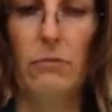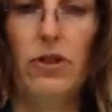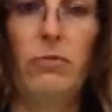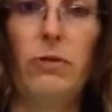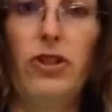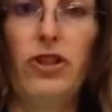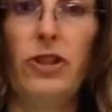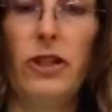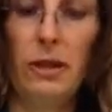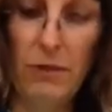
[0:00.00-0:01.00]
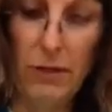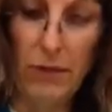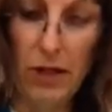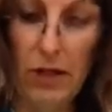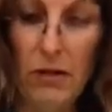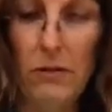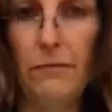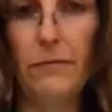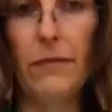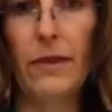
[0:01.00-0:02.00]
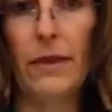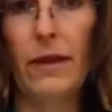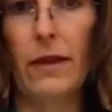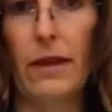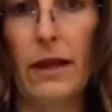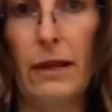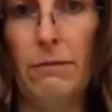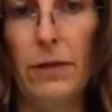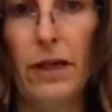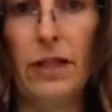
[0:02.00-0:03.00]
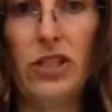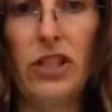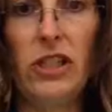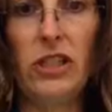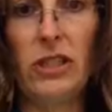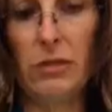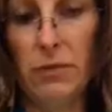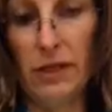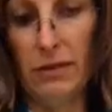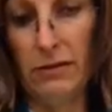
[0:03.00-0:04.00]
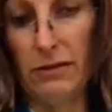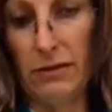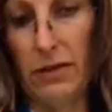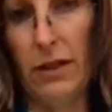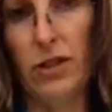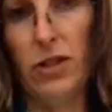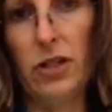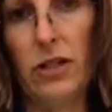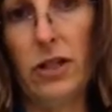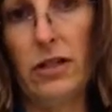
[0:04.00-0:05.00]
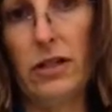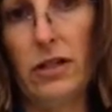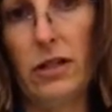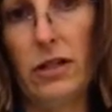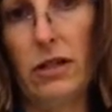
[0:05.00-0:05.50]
But you put your thumb in the middle, pinch it a little bit, and turn it